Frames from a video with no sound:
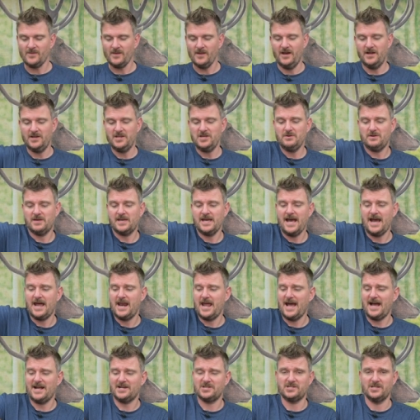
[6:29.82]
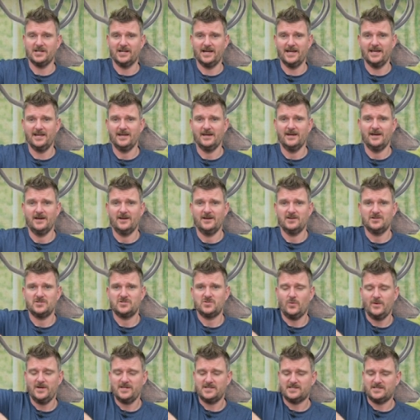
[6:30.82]
And you can actually
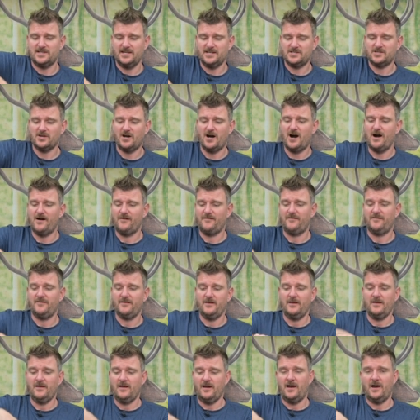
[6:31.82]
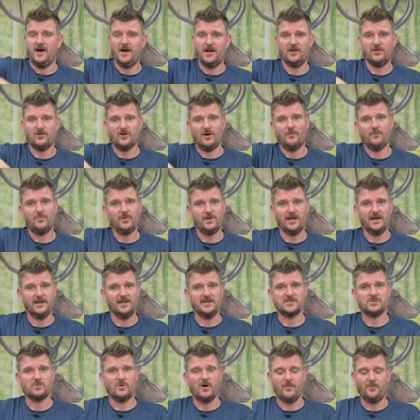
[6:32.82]
twist this off and
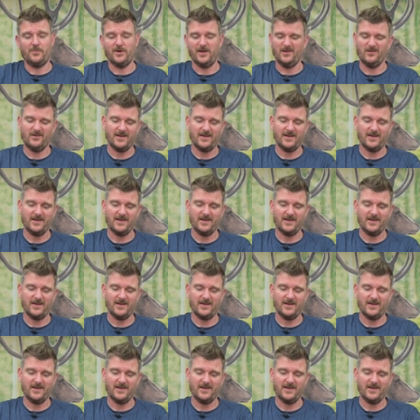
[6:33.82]
completely swap it.